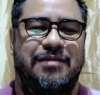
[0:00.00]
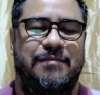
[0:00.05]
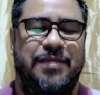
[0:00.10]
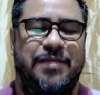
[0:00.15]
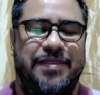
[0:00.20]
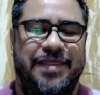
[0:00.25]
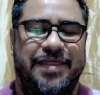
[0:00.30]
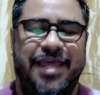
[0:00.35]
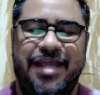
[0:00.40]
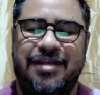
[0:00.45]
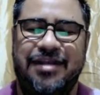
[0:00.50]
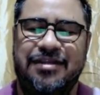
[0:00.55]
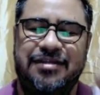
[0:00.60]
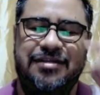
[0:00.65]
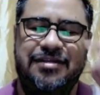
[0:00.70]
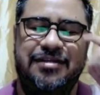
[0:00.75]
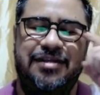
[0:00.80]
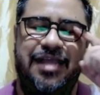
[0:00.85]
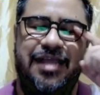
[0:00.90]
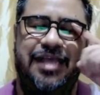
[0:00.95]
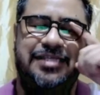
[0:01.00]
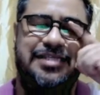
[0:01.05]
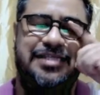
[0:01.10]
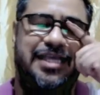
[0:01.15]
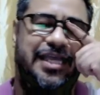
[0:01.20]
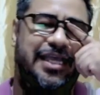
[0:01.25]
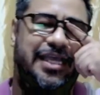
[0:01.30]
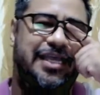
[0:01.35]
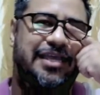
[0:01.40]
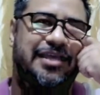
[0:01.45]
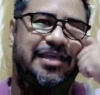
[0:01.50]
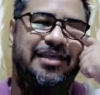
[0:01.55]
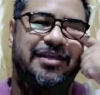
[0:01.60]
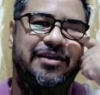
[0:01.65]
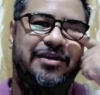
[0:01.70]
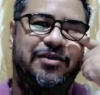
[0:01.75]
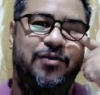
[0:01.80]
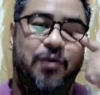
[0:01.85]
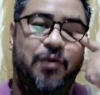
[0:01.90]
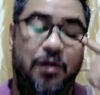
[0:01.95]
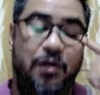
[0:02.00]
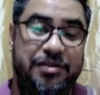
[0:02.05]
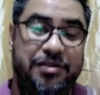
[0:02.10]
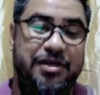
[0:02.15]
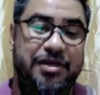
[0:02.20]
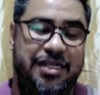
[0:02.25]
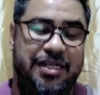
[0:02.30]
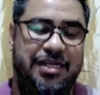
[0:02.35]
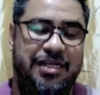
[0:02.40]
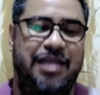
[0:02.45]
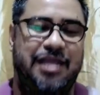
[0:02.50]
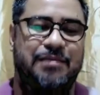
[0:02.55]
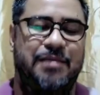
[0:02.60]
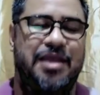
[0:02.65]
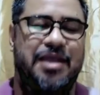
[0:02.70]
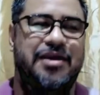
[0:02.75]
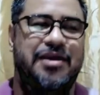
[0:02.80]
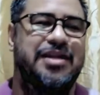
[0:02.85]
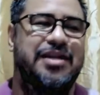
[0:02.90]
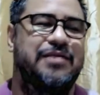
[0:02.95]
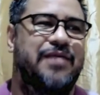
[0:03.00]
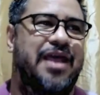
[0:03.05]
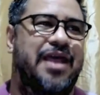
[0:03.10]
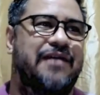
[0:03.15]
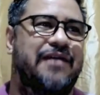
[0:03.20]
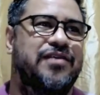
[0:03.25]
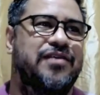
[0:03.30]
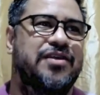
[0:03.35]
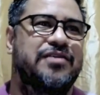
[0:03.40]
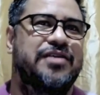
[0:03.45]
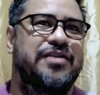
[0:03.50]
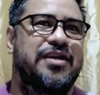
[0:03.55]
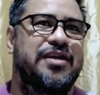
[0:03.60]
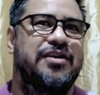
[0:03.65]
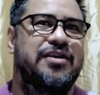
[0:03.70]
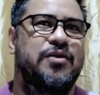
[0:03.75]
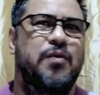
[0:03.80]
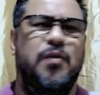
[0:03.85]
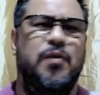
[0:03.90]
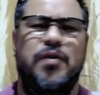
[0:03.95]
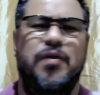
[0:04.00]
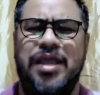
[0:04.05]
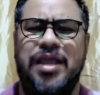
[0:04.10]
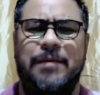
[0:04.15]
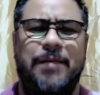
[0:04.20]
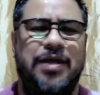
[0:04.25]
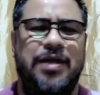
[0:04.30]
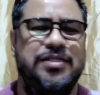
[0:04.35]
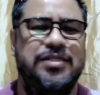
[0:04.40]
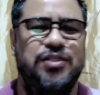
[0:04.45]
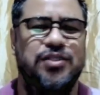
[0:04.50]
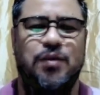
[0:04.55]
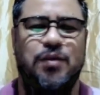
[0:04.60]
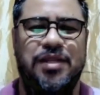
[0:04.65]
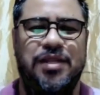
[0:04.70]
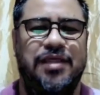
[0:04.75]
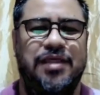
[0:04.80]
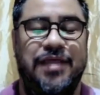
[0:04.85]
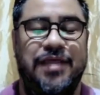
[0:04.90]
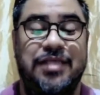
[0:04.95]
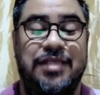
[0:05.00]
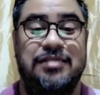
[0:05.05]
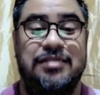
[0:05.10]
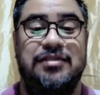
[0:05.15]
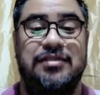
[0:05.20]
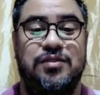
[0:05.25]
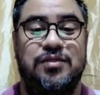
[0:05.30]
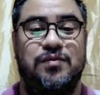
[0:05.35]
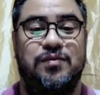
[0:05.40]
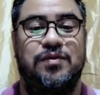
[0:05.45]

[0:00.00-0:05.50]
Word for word: But then as I grew older and got married and have children, you worry about so many things in this